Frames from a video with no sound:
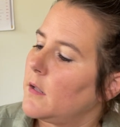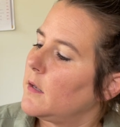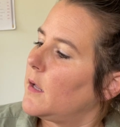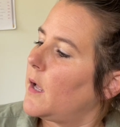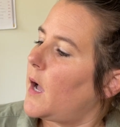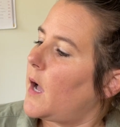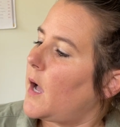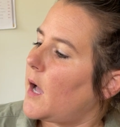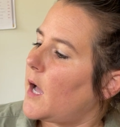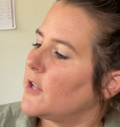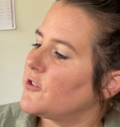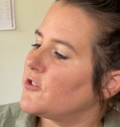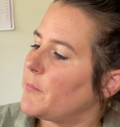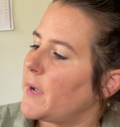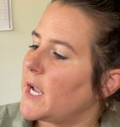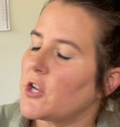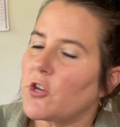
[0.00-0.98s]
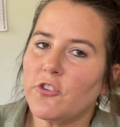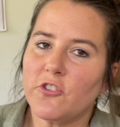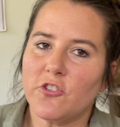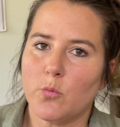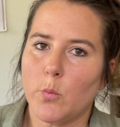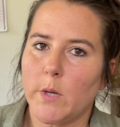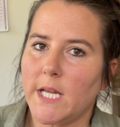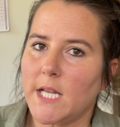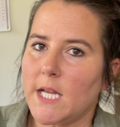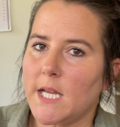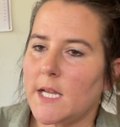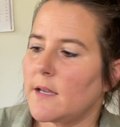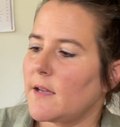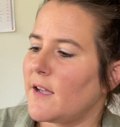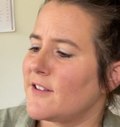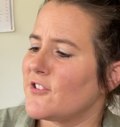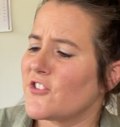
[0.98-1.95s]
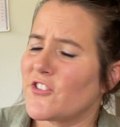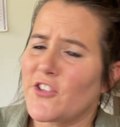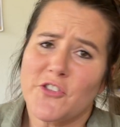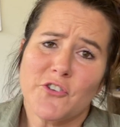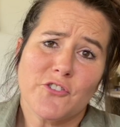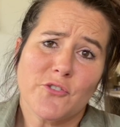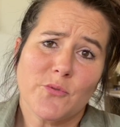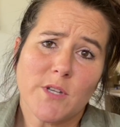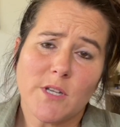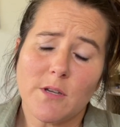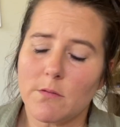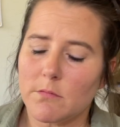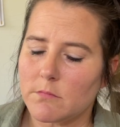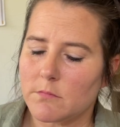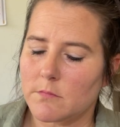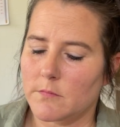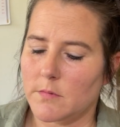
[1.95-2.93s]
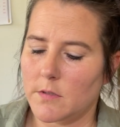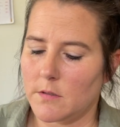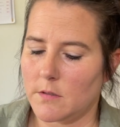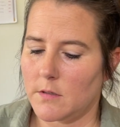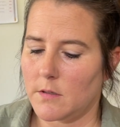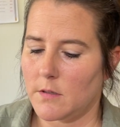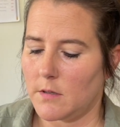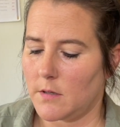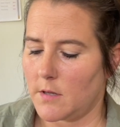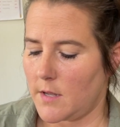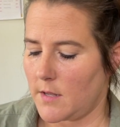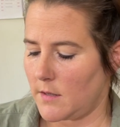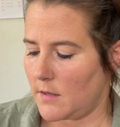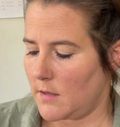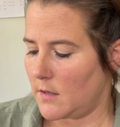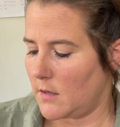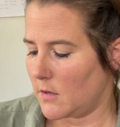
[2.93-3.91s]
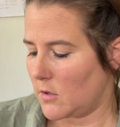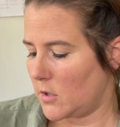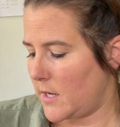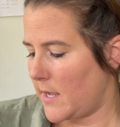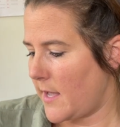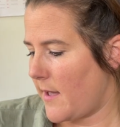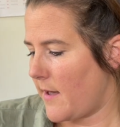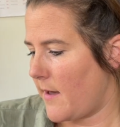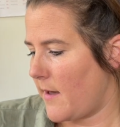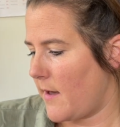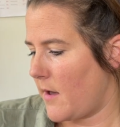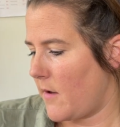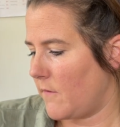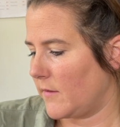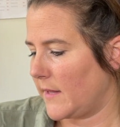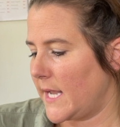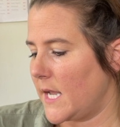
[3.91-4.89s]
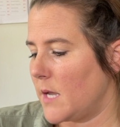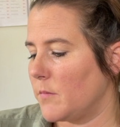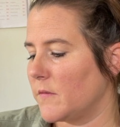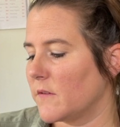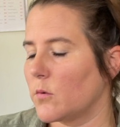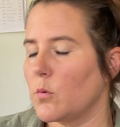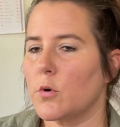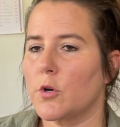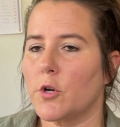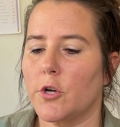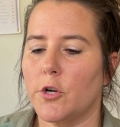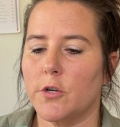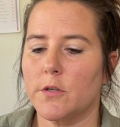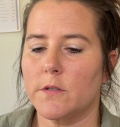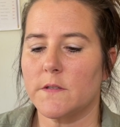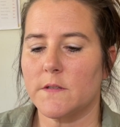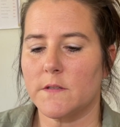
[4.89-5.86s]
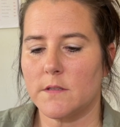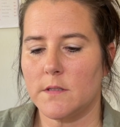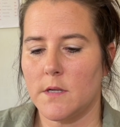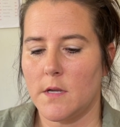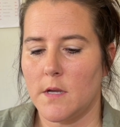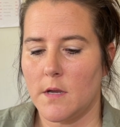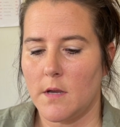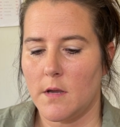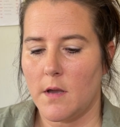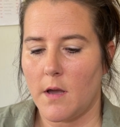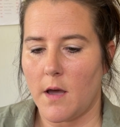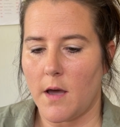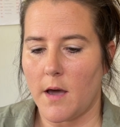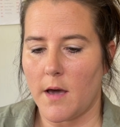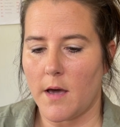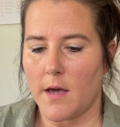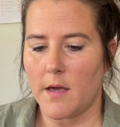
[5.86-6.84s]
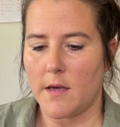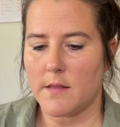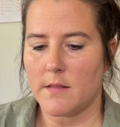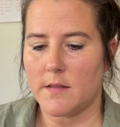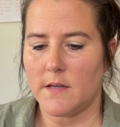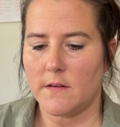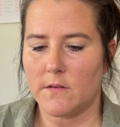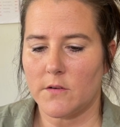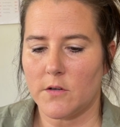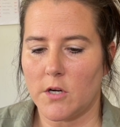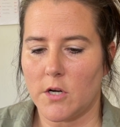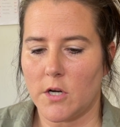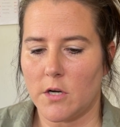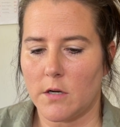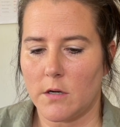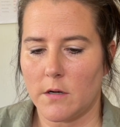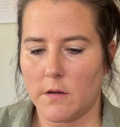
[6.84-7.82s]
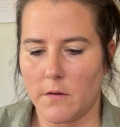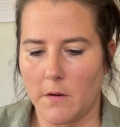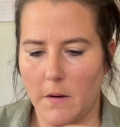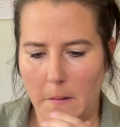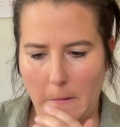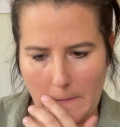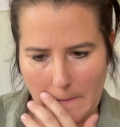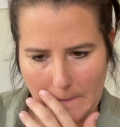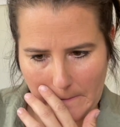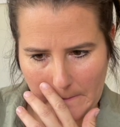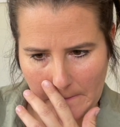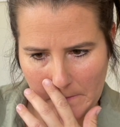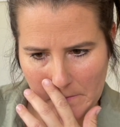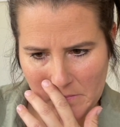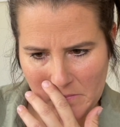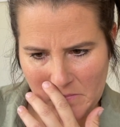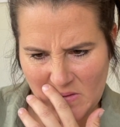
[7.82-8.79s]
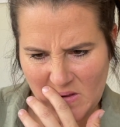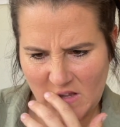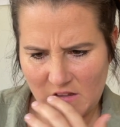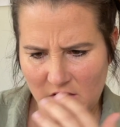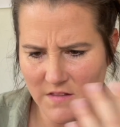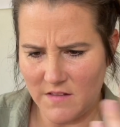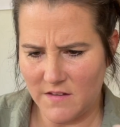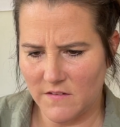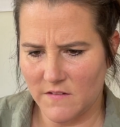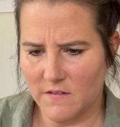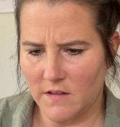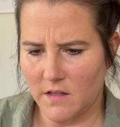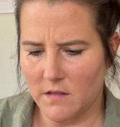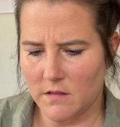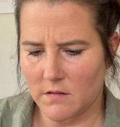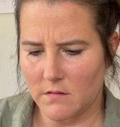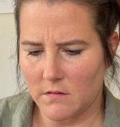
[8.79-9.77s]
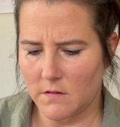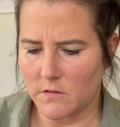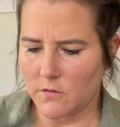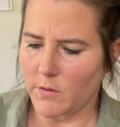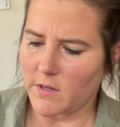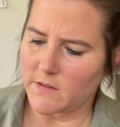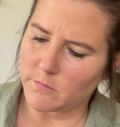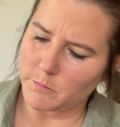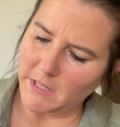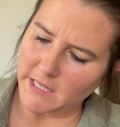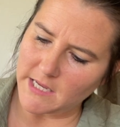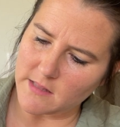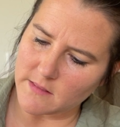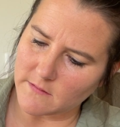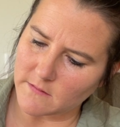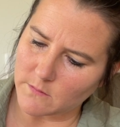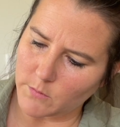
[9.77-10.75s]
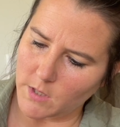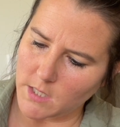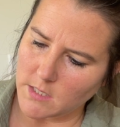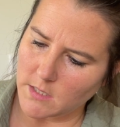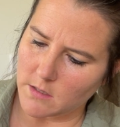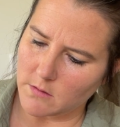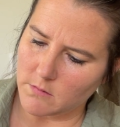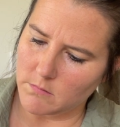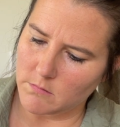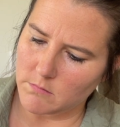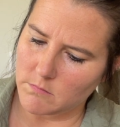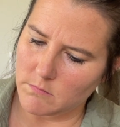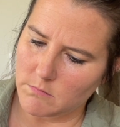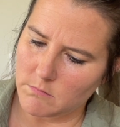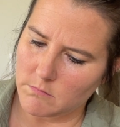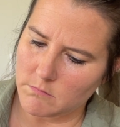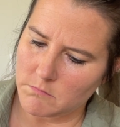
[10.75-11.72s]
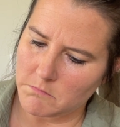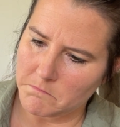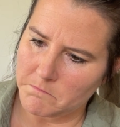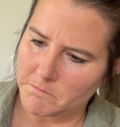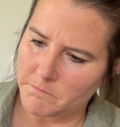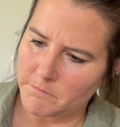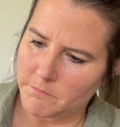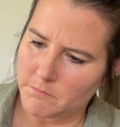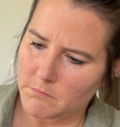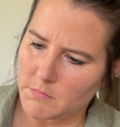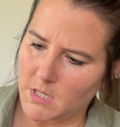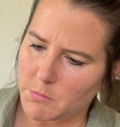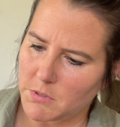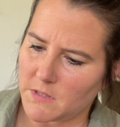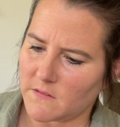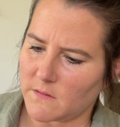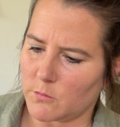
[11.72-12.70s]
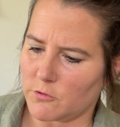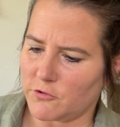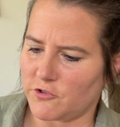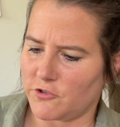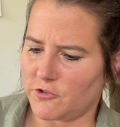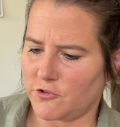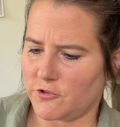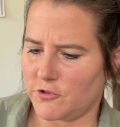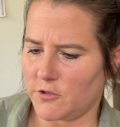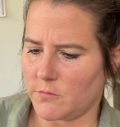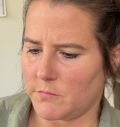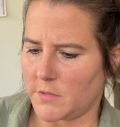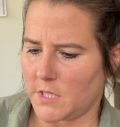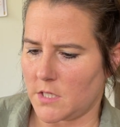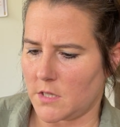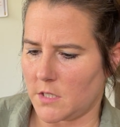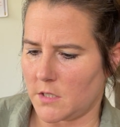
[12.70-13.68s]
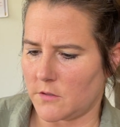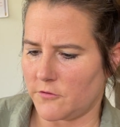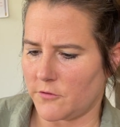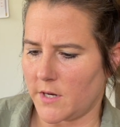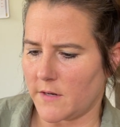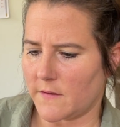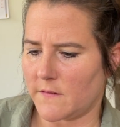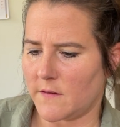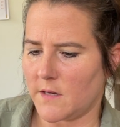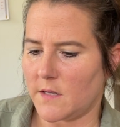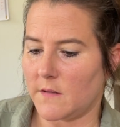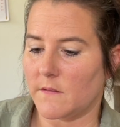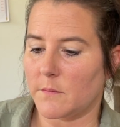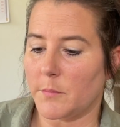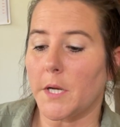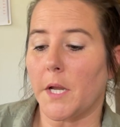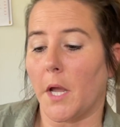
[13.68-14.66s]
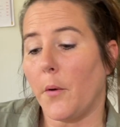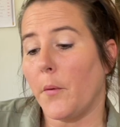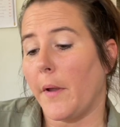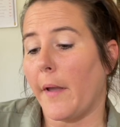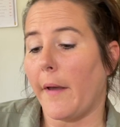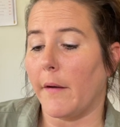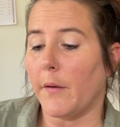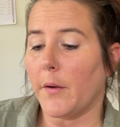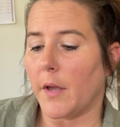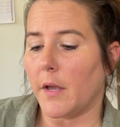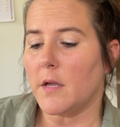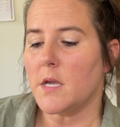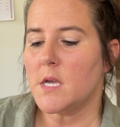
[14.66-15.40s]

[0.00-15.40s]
Tomato sweetie. I just thought they're so cute. Then I have lamb's quarters. These are, I think that's like, do I plant this right now? Maybe this one shouldn't be in there. Direct seed in spring. Oh yeah, okay.